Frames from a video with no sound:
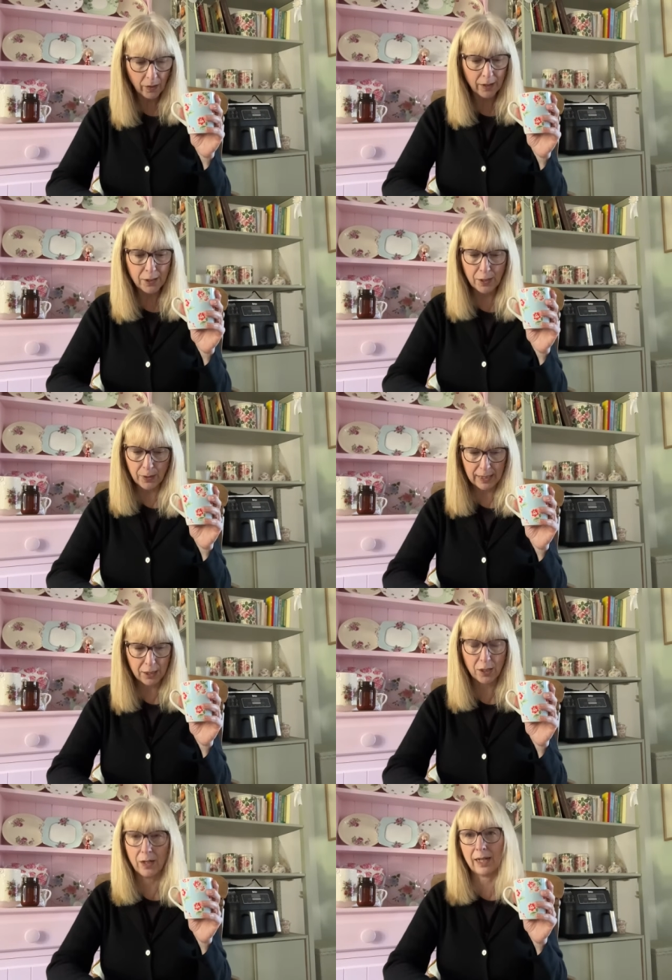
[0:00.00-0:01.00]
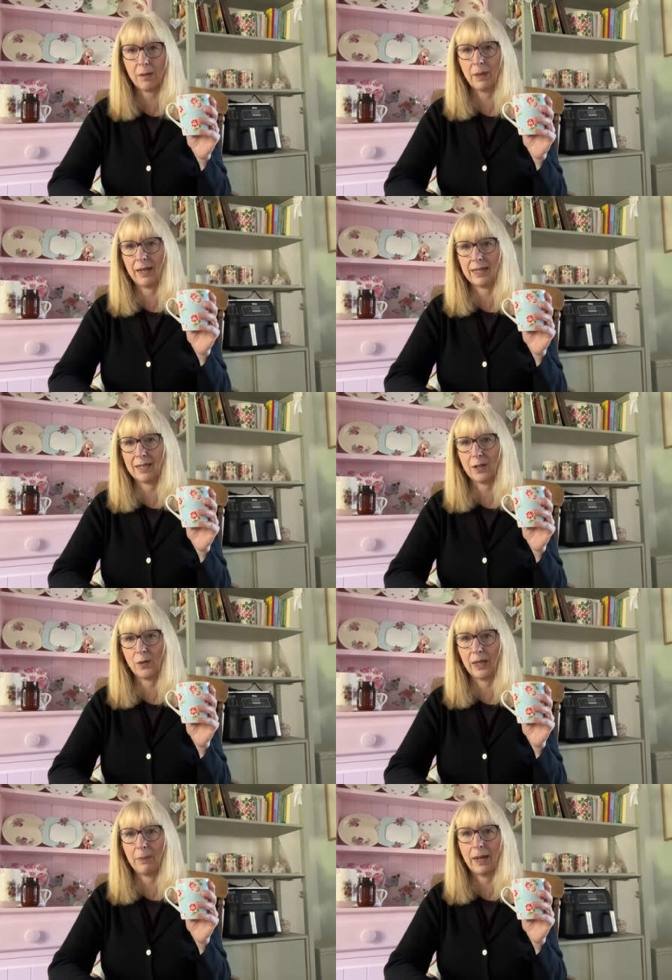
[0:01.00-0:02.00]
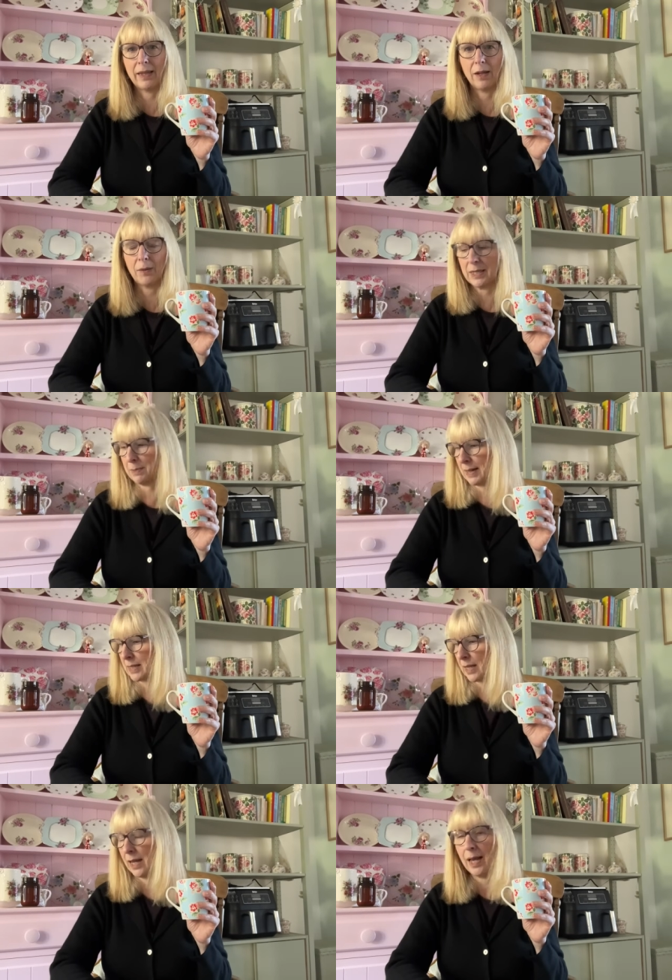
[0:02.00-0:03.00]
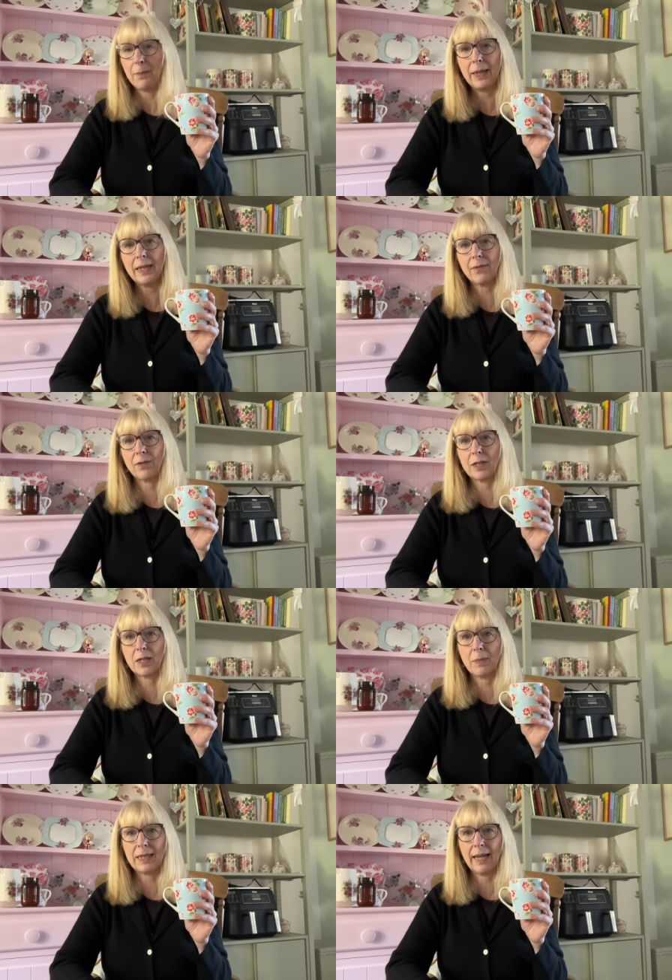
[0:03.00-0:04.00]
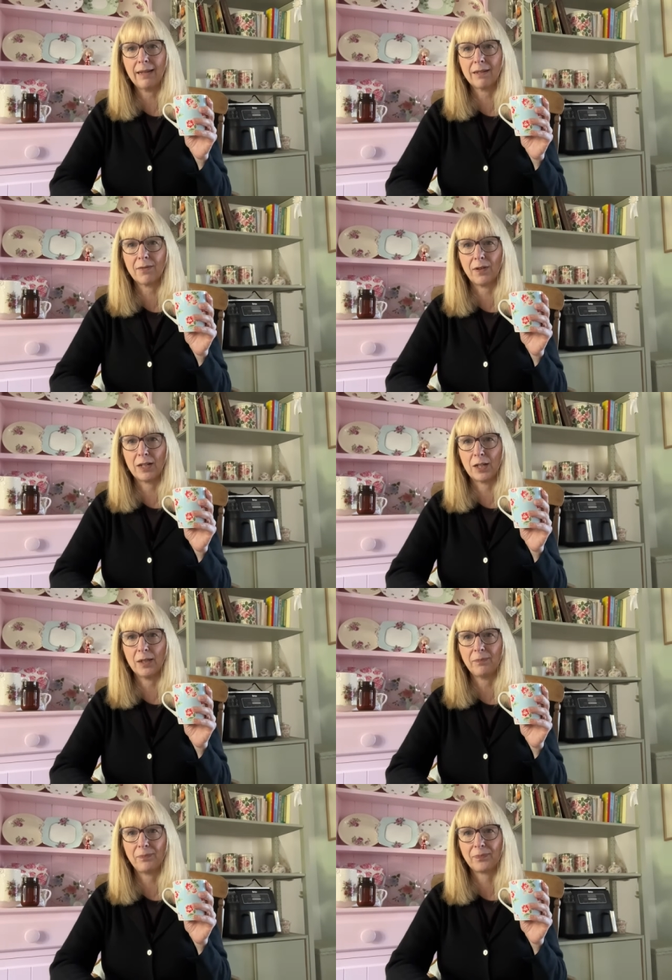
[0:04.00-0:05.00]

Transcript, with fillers: I do need to do a little bit of listing on eBay though, because it makes a big difference to my sales if I do.